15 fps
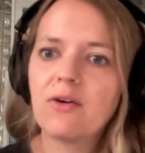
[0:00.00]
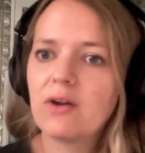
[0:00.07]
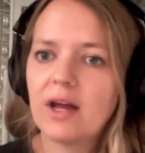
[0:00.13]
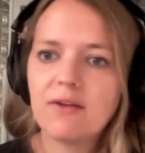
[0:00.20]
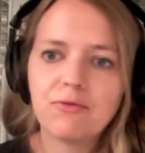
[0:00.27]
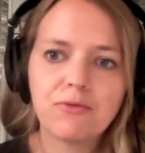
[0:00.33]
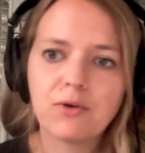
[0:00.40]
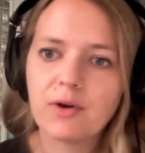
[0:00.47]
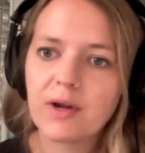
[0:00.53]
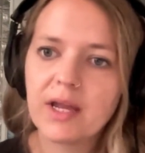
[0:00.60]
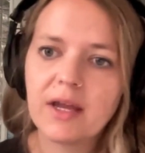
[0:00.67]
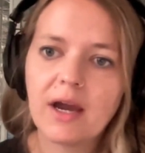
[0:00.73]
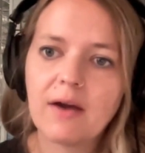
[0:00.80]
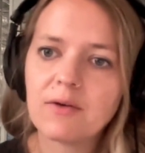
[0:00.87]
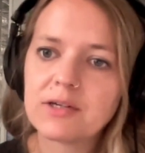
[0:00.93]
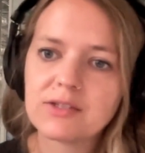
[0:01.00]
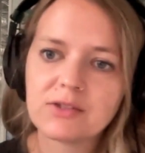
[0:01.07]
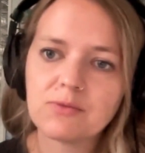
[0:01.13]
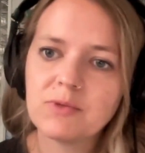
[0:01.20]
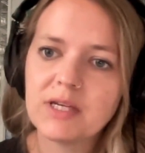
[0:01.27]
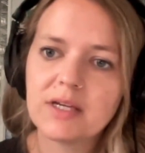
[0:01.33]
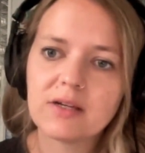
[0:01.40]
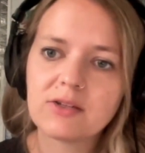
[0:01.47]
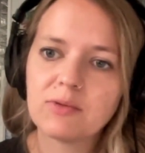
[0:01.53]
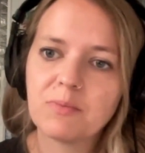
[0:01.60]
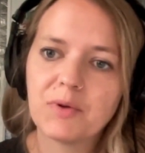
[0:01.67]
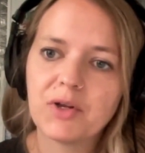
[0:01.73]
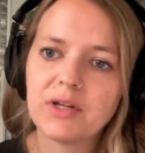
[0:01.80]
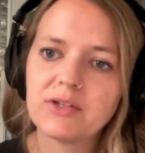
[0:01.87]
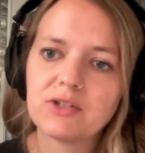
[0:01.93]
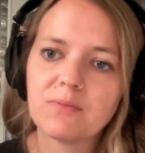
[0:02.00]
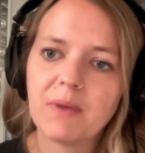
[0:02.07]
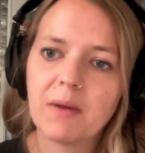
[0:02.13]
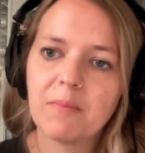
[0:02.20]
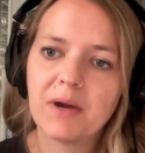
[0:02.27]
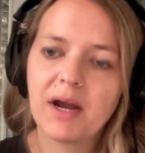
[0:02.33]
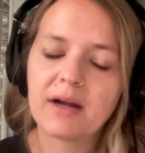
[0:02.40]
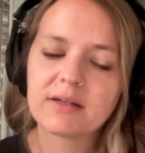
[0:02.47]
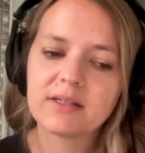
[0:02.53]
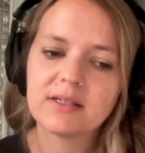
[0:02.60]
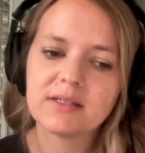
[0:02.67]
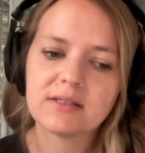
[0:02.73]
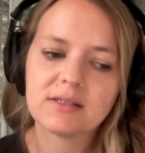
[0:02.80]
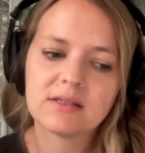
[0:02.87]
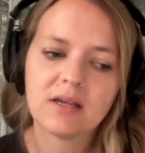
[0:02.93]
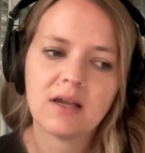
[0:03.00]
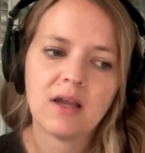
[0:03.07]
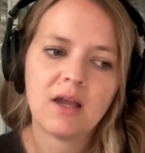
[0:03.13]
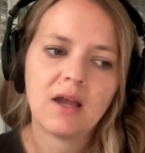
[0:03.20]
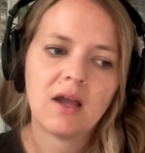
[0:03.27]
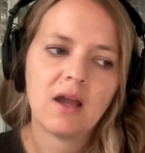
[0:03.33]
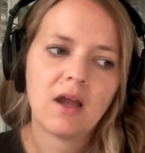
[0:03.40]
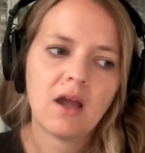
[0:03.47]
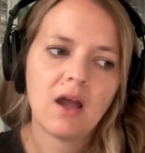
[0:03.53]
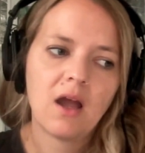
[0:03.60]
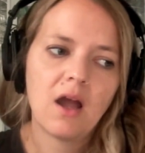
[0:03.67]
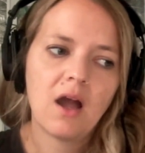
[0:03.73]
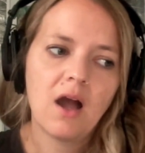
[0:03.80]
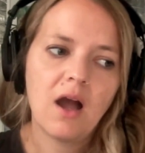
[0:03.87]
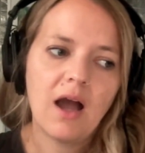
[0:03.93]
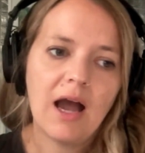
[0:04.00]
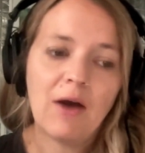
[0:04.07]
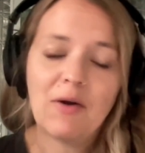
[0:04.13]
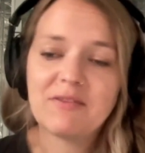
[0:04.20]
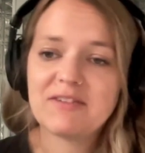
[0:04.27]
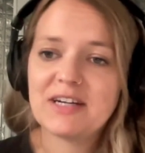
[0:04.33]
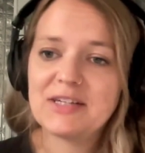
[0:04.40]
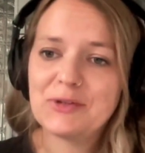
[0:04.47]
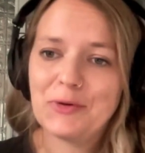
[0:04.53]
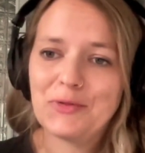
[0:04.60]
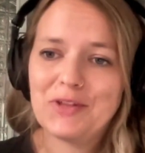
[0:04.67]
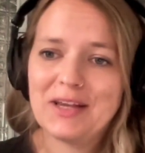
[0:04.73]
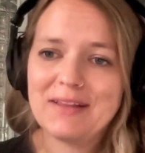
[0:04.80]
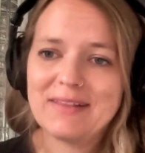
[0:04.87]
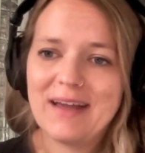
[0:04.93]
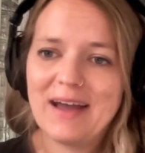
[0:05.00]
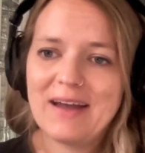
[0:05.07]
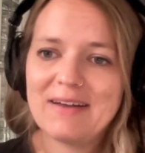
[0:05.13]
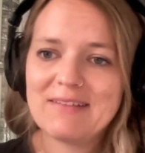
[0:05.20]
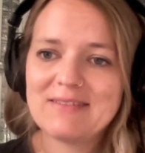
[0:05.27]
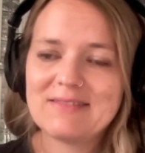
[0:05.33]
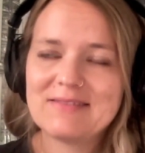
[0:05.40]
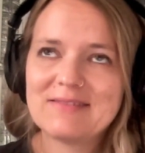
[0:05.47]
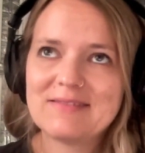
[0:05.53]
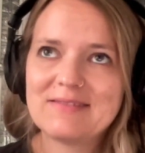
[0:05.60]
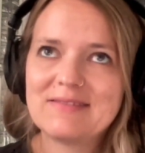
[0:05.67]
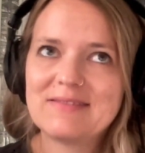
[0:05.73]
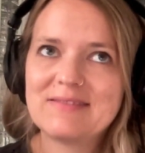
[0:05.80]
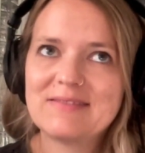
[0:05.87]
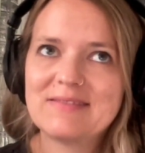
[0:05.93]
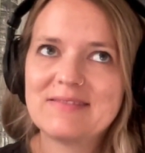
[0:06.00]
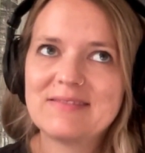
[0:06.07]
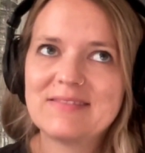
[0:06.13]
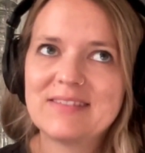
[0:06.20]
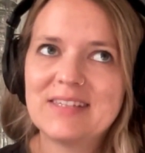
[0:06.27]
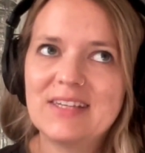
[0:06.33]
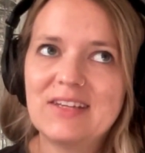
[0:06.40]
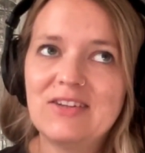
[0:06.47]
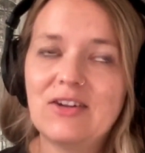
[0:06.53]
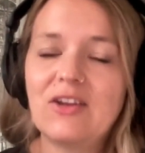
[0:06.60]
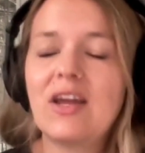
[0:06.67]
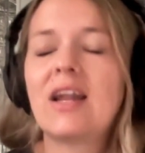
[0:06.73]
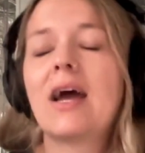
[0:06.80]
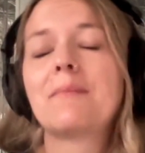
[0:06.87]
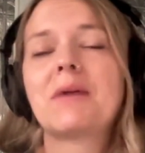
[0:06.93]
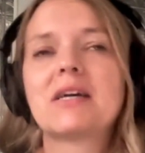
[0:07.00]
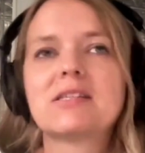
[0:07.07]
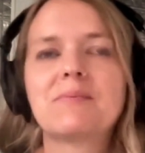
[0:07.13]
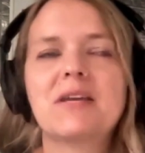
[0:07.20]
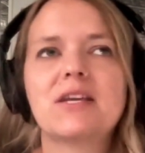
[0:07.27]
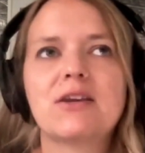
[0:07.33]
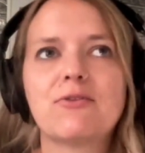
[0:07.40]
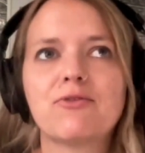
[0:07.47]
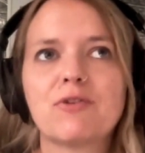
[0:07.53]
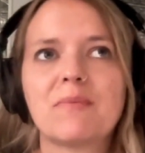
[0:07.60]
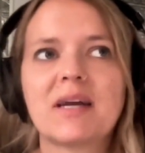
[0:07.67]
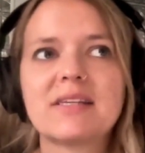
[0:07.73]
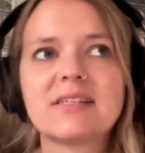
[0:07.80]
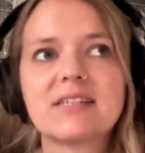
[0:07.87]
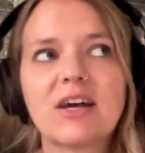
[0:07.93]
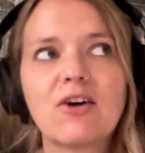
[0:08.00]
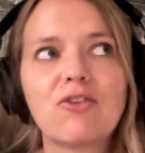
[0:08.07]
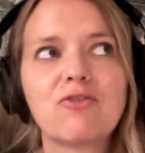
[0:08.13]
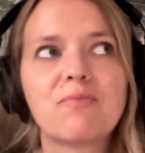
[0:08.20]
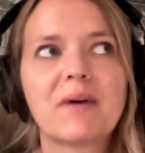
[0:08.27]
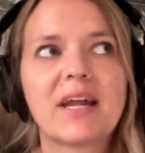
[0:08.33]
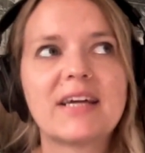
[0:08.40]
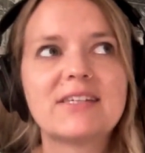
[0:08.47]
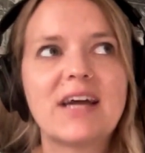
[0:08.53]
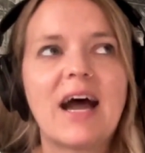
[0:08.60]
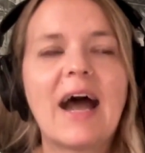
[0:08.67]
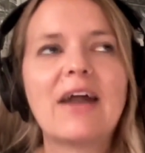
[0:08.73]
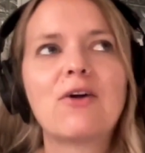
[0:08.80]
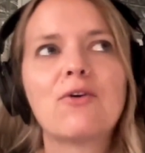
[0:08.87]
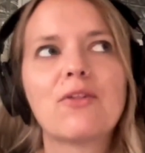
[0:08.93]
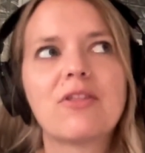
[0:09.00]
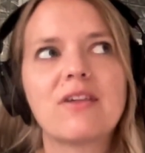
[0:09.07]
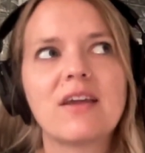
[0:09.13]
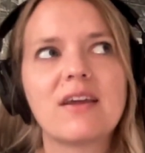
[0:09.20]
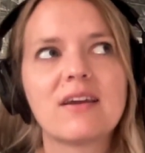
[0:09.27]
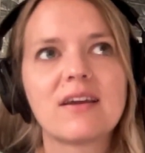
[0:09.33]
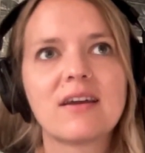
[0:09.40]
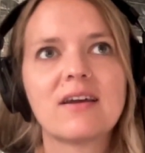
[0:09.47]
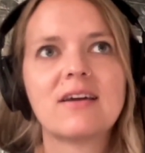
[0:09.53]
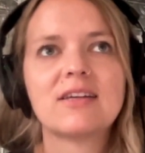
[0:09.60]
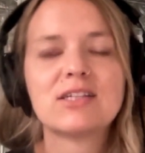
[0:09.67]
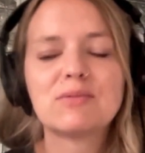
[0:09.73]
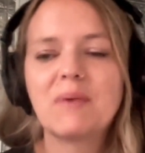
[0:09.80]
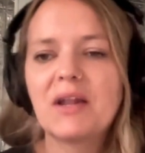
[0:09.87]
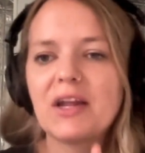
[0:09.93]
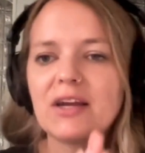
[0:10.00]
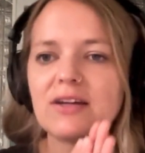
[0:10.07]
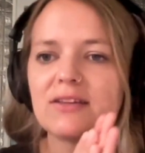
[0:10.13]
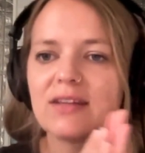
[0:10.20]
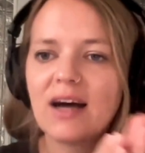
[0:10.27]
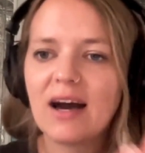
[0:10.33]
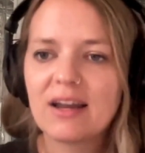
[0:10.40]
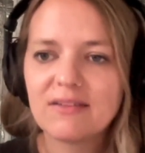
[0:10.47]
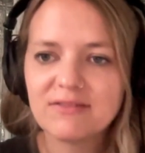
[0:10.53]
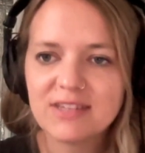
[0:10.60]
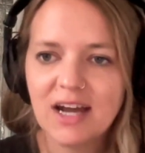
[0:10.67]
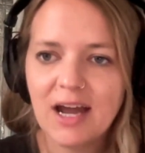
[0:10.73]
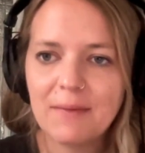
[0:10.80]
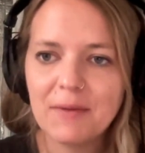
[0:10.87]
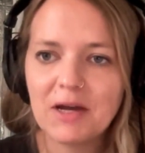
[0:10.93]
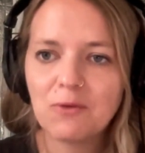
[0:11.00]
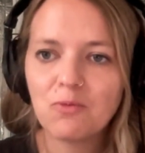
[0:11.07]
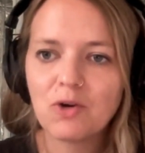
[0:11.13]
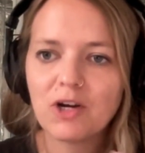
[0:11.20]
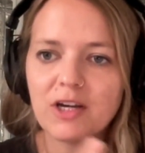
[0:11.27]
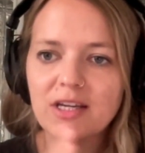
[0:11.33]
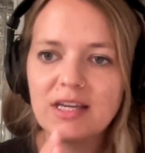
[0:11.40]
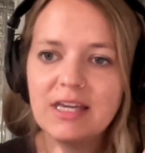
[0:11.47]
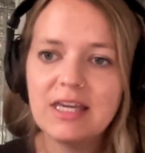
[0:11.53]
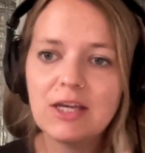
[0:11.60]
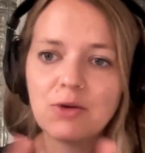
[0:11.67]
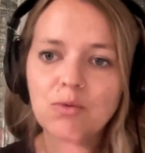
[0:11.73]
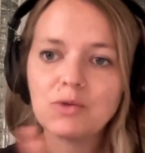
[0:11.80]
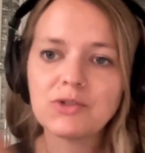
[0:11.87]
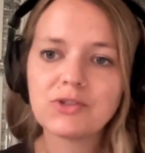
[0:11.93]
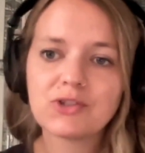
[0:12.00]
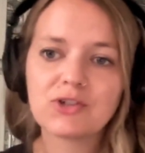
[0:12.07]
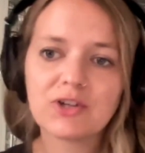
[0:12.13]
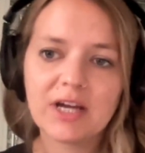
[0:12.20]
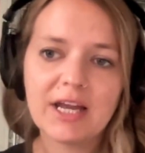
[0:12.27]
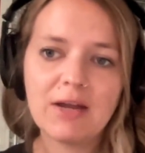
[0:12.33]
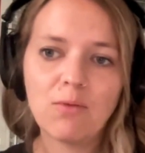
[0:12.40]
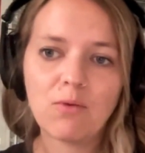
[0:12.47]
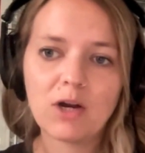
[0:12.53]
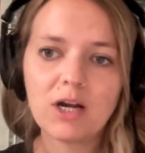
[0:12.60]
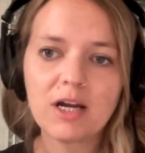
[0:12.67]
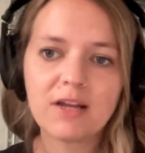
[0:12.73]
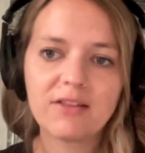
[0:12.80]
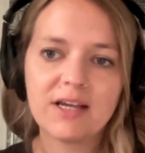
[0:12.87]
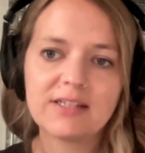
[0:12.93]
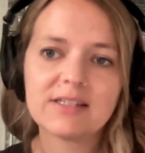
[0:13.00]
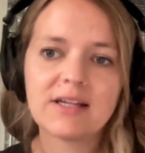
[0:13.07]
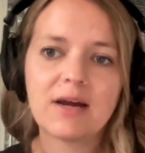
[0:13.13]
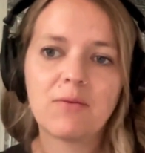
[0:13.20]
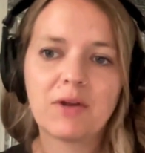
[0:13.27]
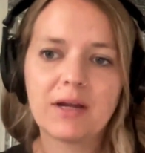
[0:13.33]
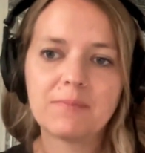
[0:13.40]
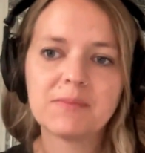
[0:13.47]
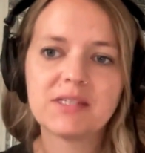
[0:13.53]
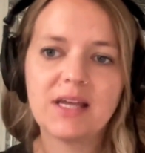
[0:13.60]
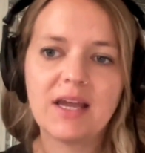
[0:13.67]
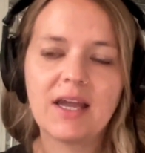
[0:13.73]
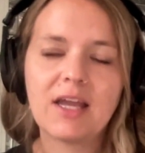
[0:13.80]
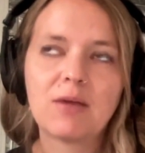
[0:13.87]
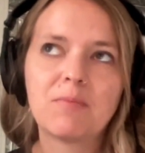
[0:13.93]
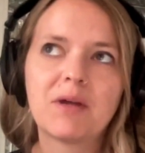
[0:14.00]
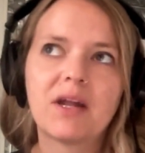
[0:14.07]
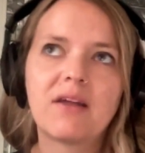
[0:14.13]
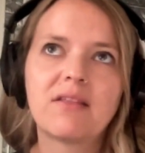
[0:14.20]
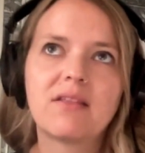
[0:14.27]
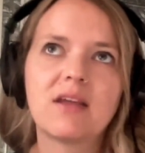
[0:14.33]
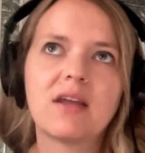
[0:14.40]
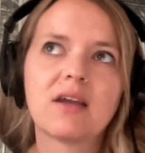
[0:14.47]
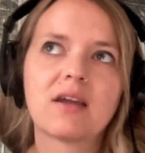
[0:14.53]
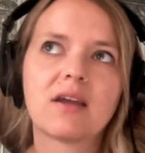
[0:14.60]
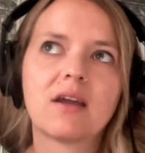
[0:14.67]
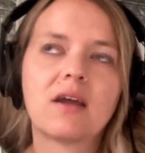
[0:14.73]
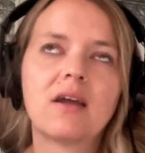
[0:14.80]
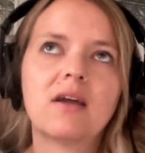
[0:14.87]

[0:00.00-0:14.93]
have 40 hours a week to put into my practice. However, I don't think that, and I'm not speaking for myself, but I don't think spending a lot of time on work equals great work. That's not what I'm saying. But I think